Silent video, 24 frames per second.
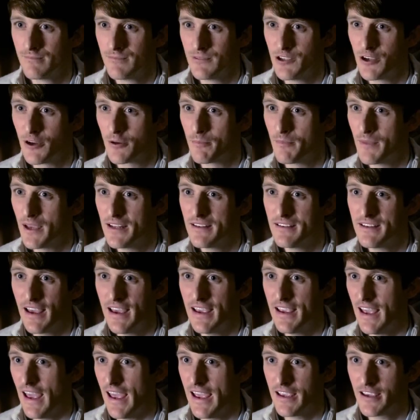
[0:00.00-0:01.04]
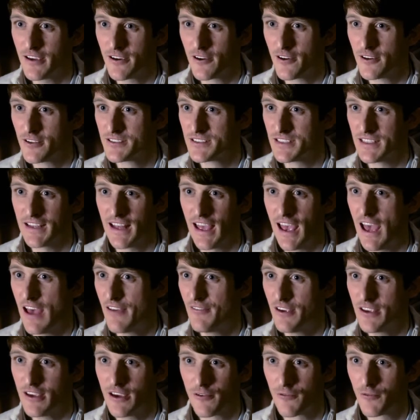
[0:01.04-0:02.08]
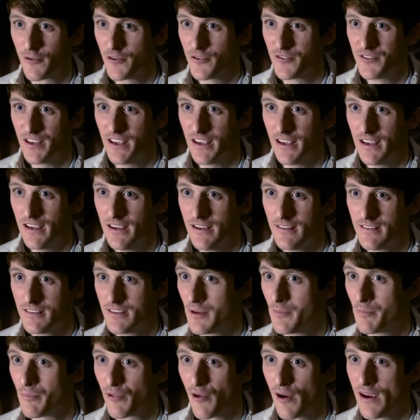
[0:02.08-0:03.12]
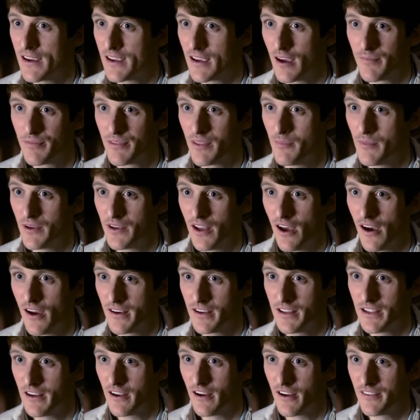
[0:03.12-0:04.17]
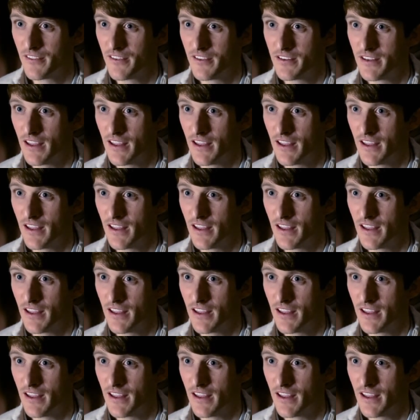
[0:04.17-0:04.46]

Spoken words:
Your midday anchors and having a routine to break up the monotony on the